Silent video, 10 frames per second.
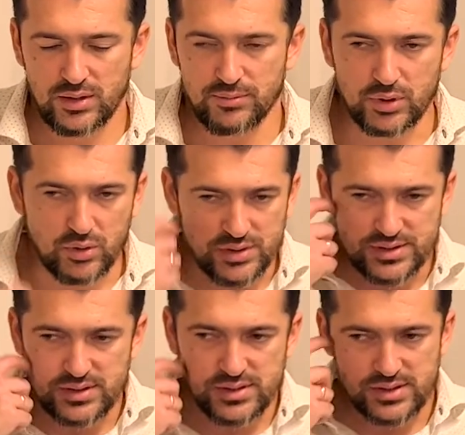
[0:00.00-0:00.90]
because
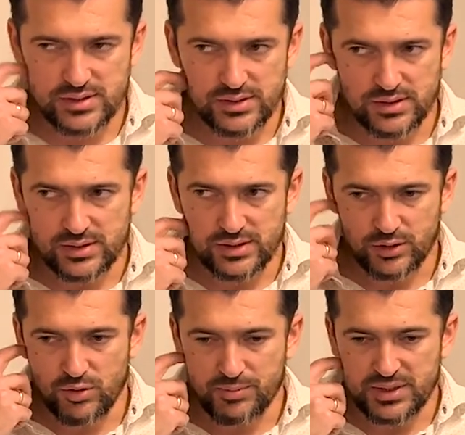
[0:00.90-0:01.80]
it's the
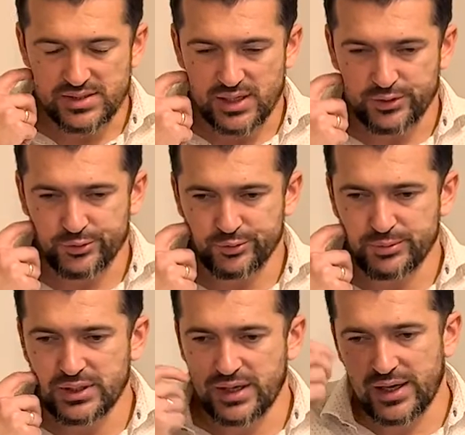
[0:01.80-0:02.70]
companies are too
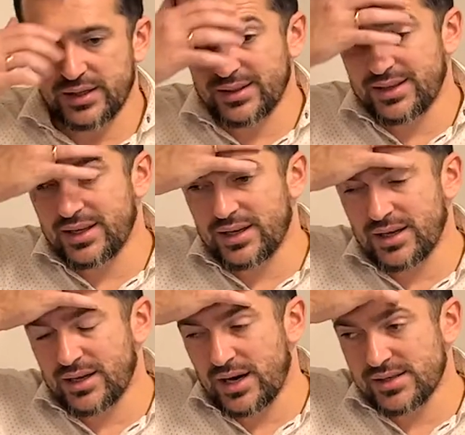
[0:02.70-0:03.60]
big, and
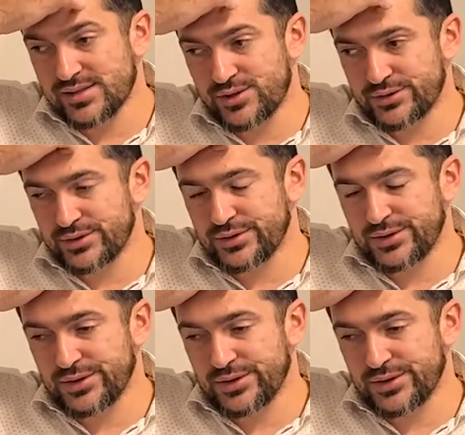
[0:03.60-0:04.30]
there are certain